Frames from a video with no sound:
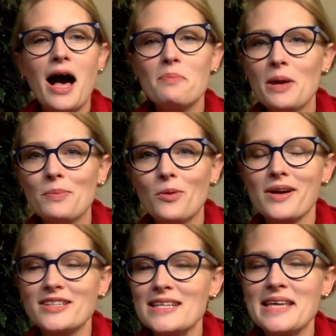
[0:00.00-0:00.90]
People were
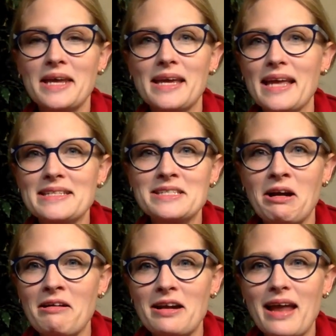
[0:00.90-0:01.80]
just kind of getting
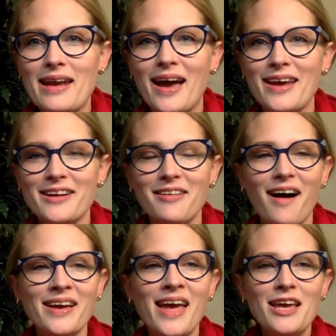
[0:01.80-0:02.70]
started at 9
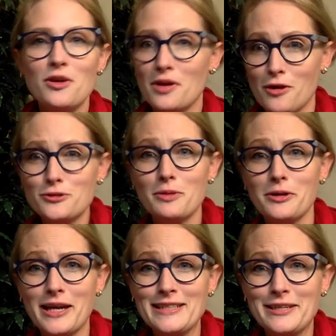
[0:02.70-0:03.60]
o'clock. You had no trouble
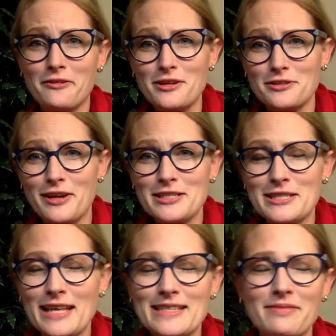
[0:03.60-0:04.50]
getting dinner reservations
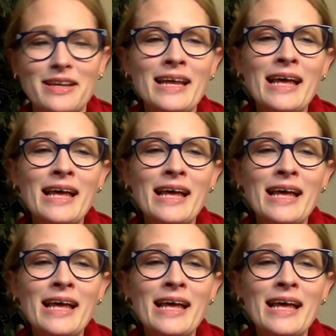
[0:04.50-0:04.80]
at 7.